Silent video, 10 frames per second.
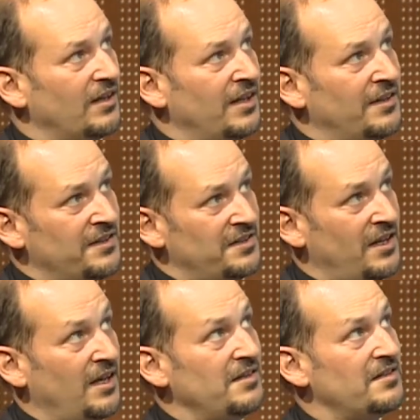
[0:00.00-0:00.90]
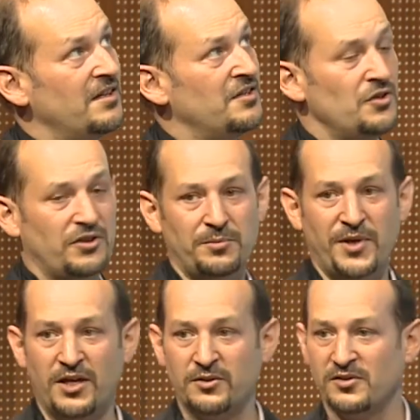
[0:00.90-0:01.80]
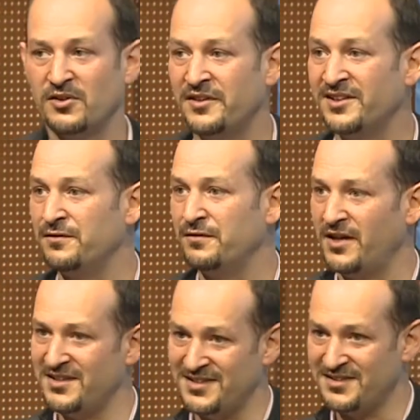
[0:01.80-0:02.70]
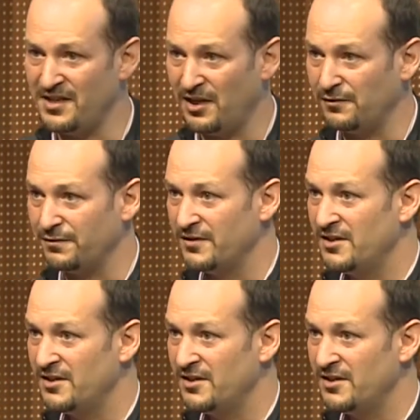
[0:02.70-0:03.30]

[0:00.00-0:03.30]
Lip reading: in this case, is not about the device itself,